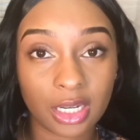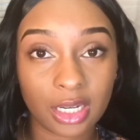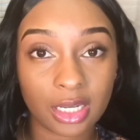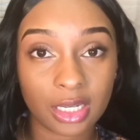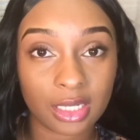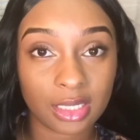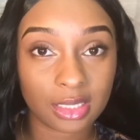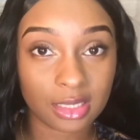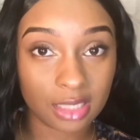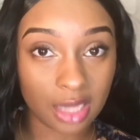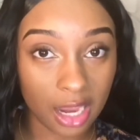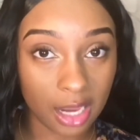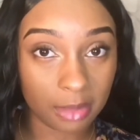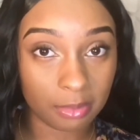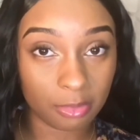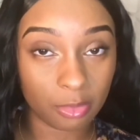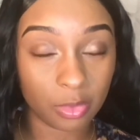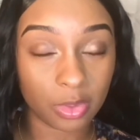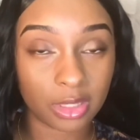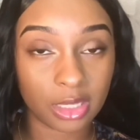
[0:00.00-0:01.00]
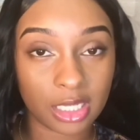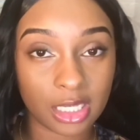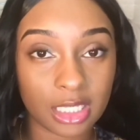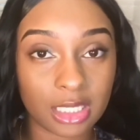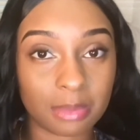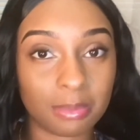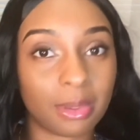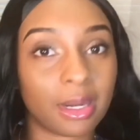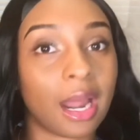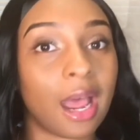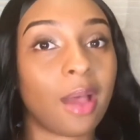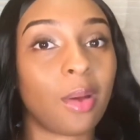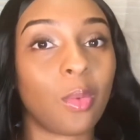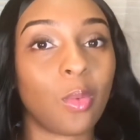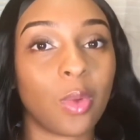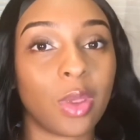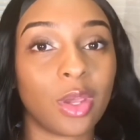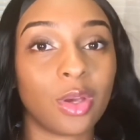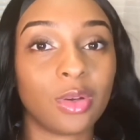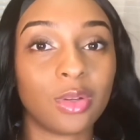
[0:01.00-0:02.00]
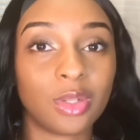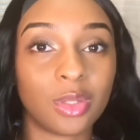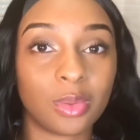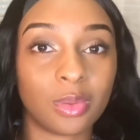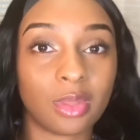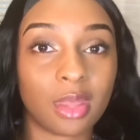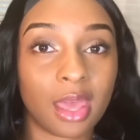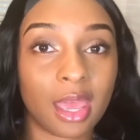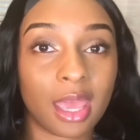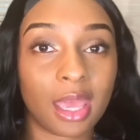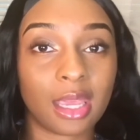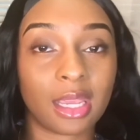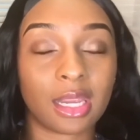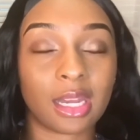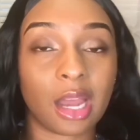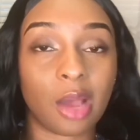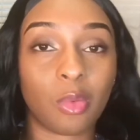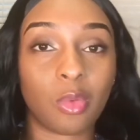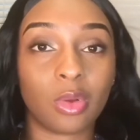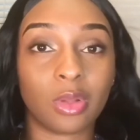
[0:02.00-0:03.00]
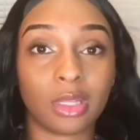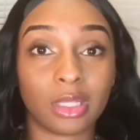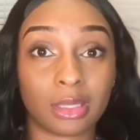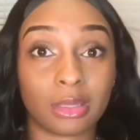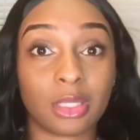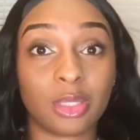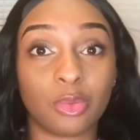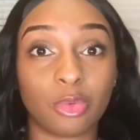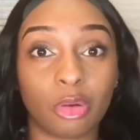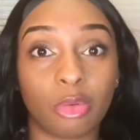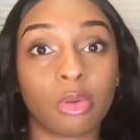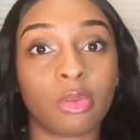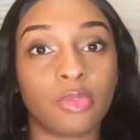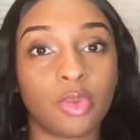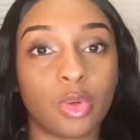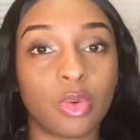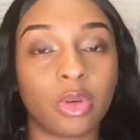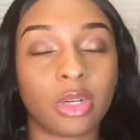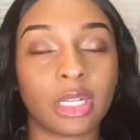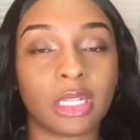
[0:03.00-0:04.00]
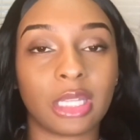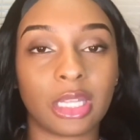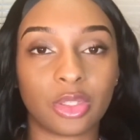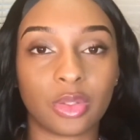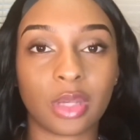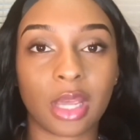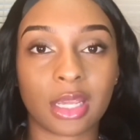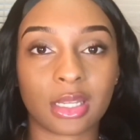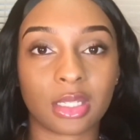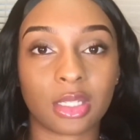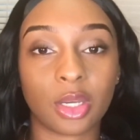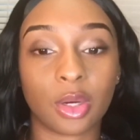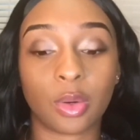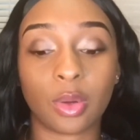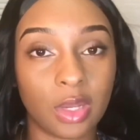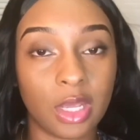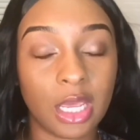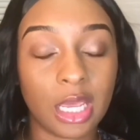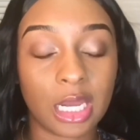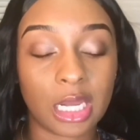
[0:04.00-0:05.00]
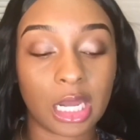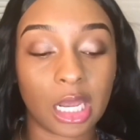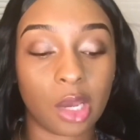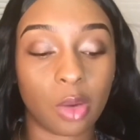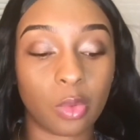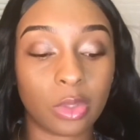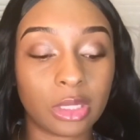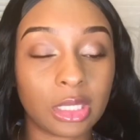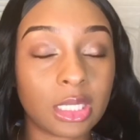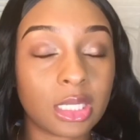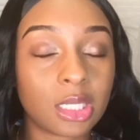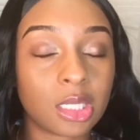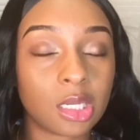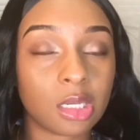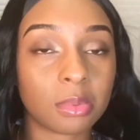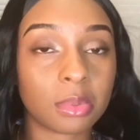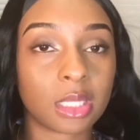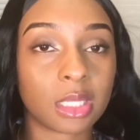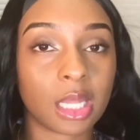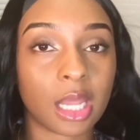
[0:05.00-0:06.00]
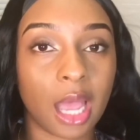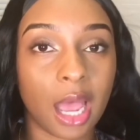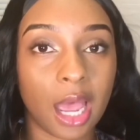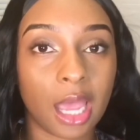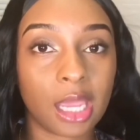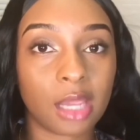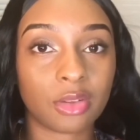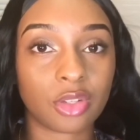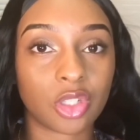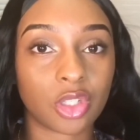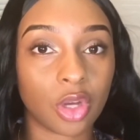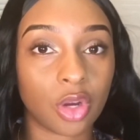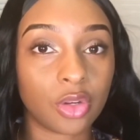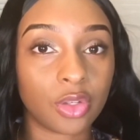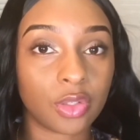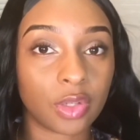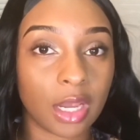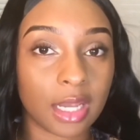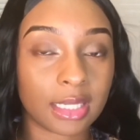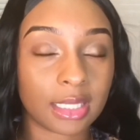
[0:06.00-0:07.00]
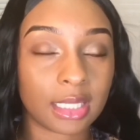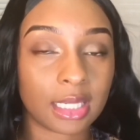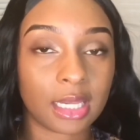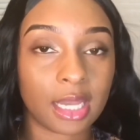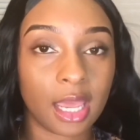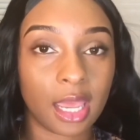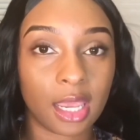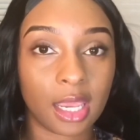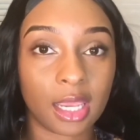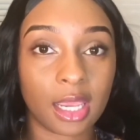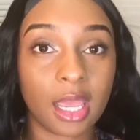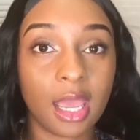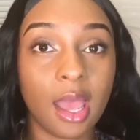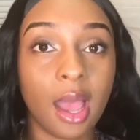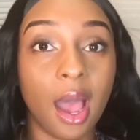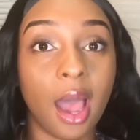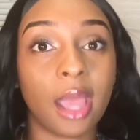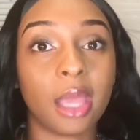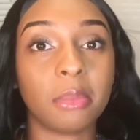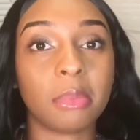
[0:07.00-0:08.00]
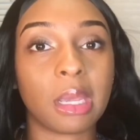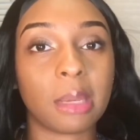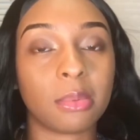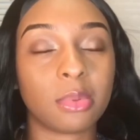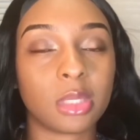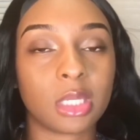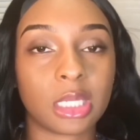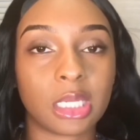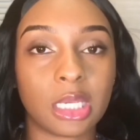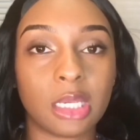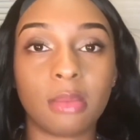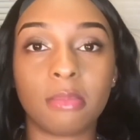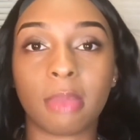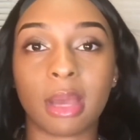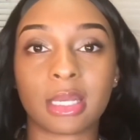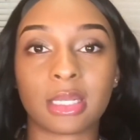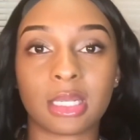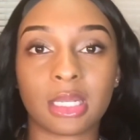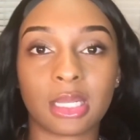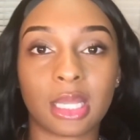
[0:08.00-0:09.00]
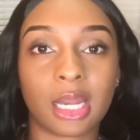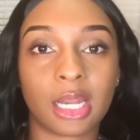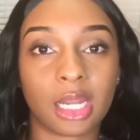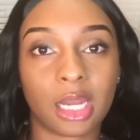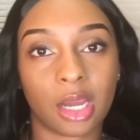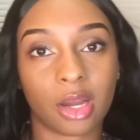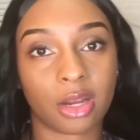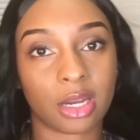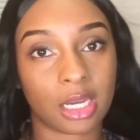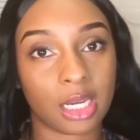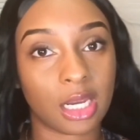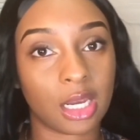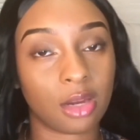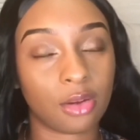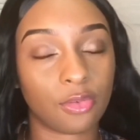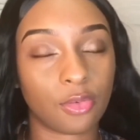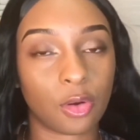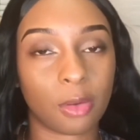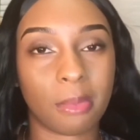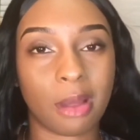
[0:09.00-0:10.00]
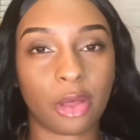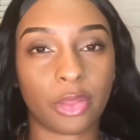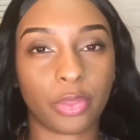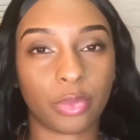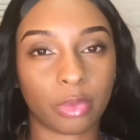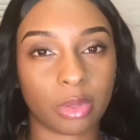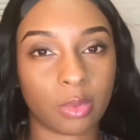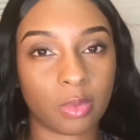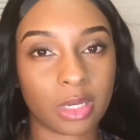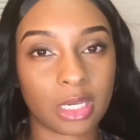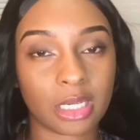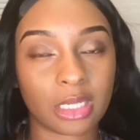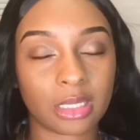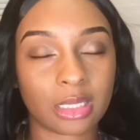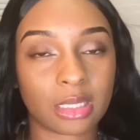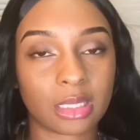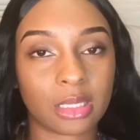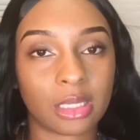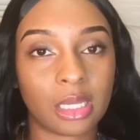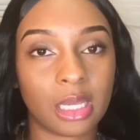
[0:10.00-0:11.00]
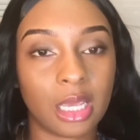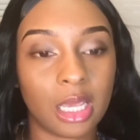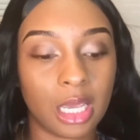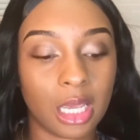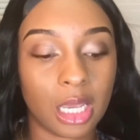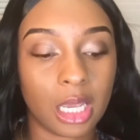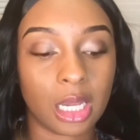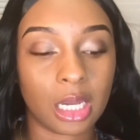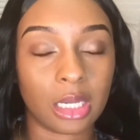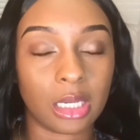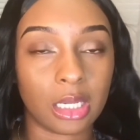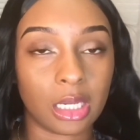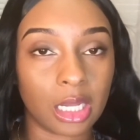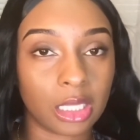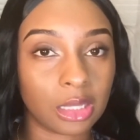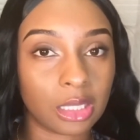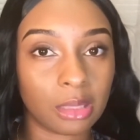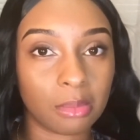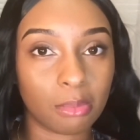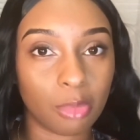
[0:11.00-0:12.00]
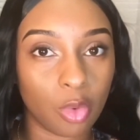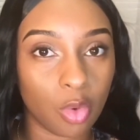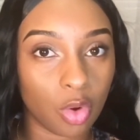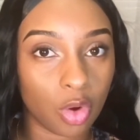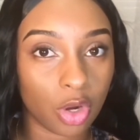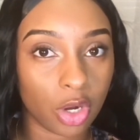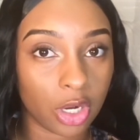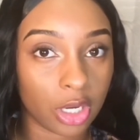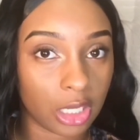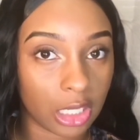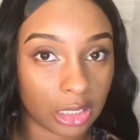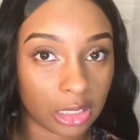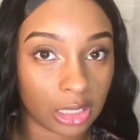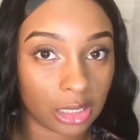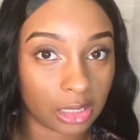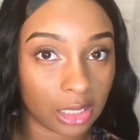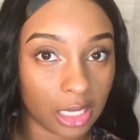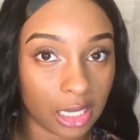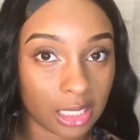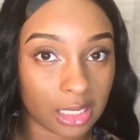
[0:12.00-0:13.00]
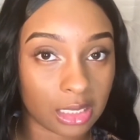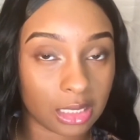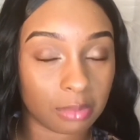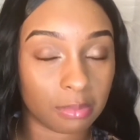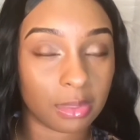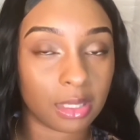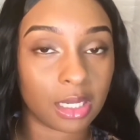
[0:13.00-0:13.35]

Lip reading: type with this, but I will do that, and I will do a review on it and let you guys know. Now, with these tips that I have shown you guys today, I am able to keep my synthetic hair in for about 3 weeks. Nothing more, nothing less, because